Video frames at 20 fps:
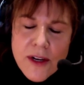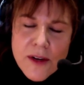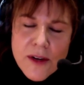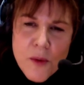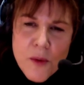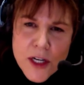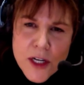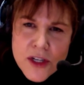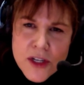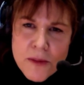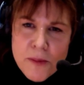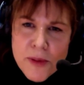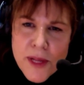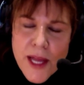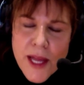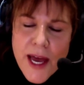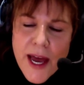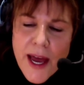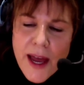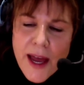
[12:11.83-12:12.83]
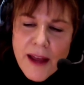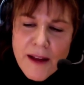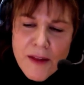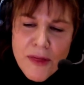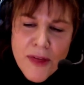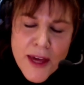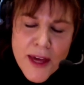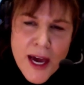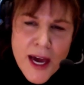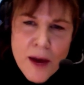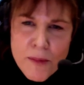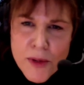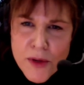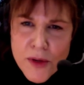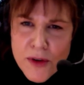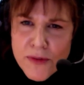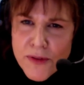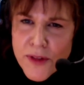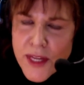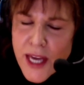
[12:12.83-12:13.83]
them play and think how
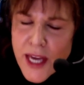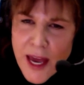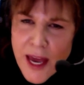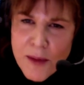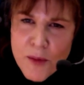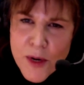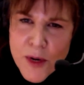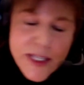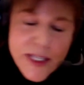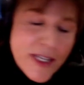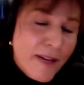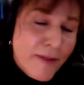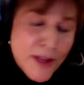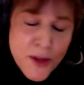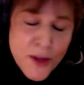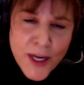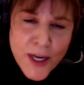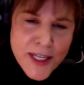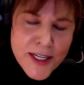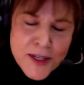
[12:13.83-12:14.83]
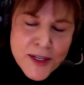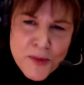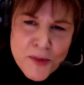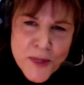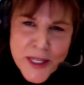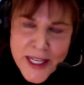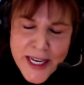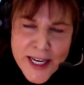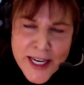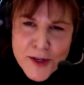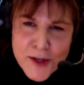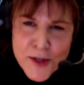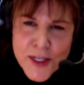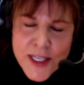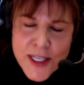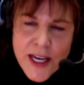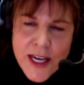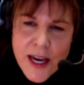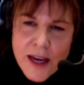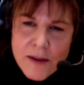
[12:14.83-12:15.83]
beautiful the game was, even though I didn't really
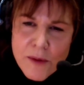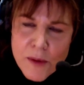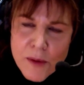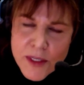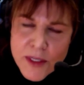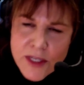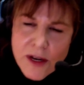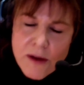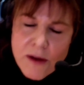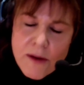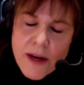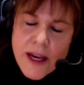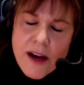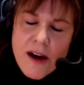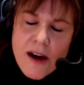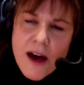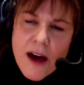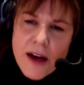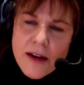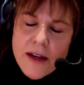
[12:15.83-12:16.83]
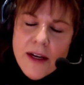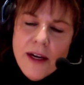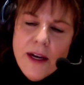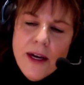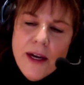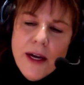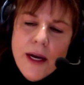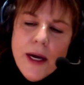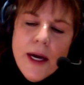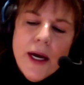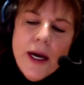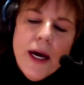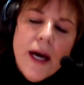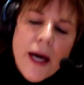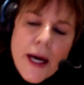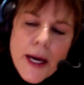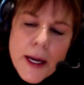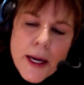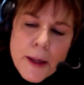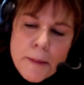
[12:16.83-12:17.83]
understand what was going on.
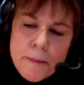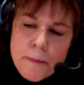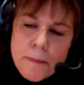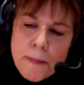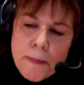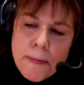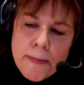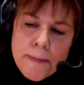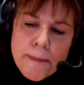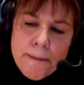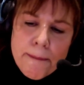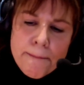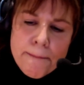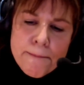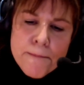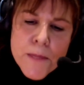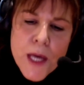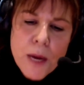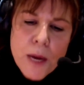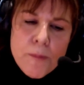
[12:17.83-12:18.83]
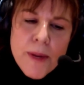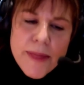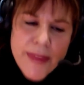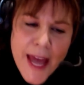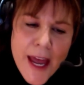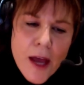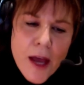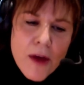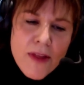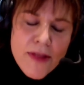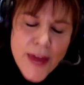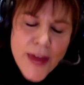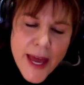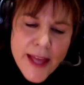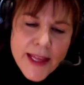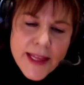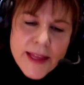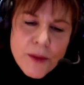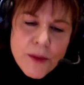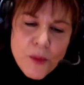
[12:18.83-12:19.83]
But they
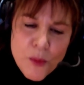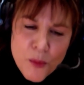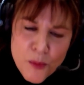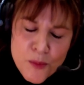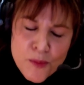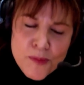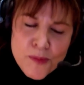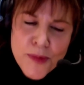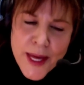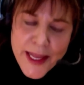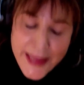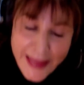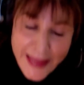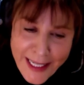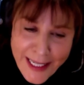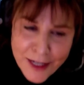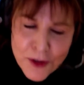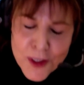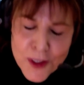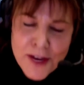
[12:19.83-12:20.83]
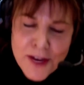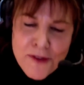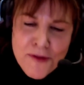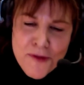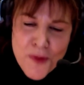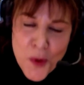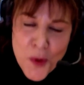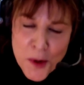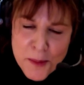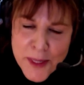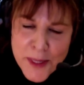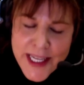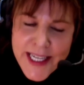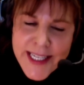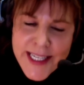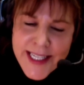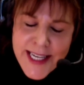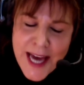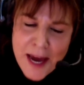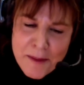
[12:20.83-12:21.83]
literally formally
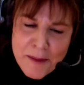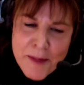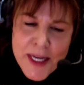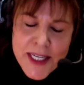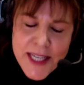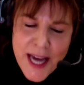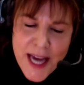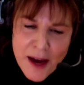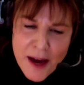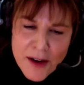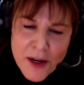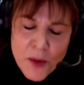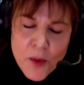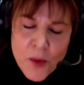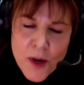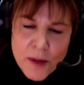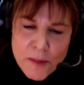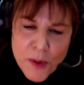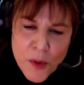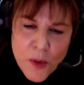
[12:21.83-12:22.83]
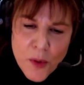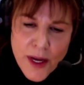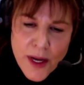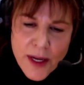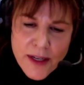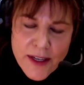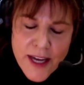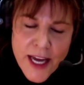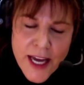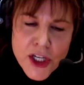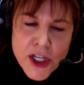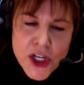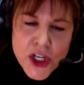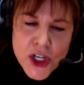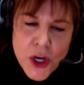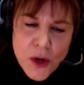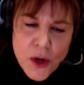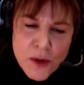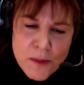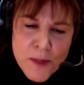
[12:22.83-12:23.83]
sat me down at one point and
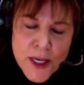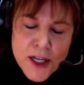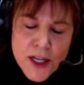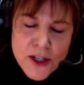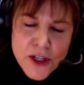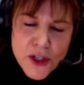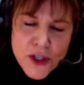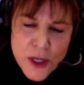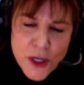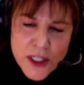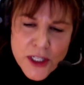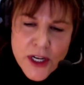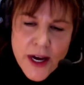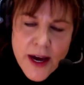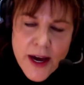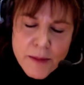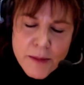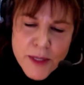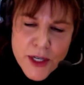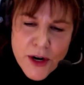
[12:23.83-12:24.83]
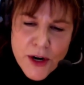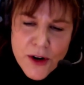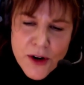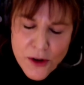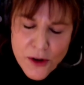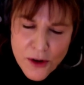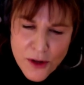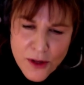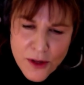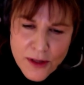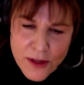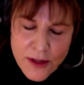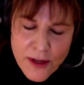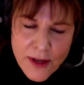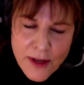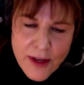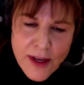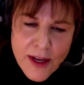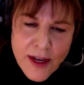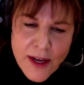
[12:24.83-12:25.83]
showed me a New York Times article
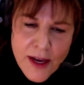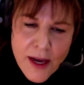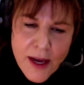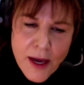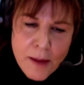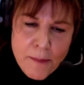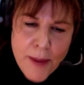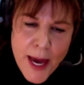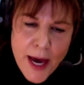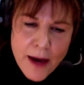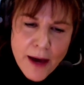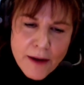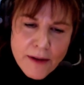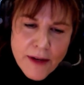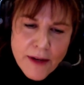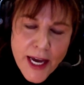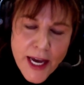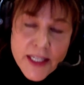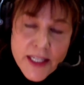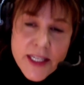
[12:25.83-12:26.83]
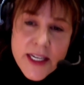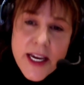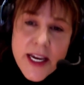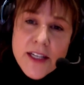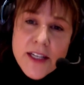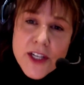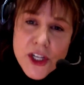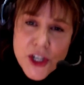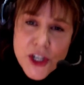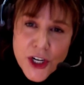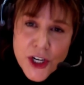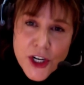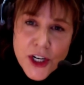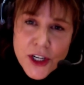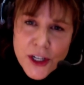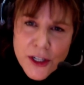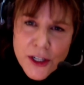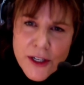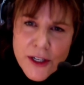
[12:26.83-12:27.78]
about XDS Gurr,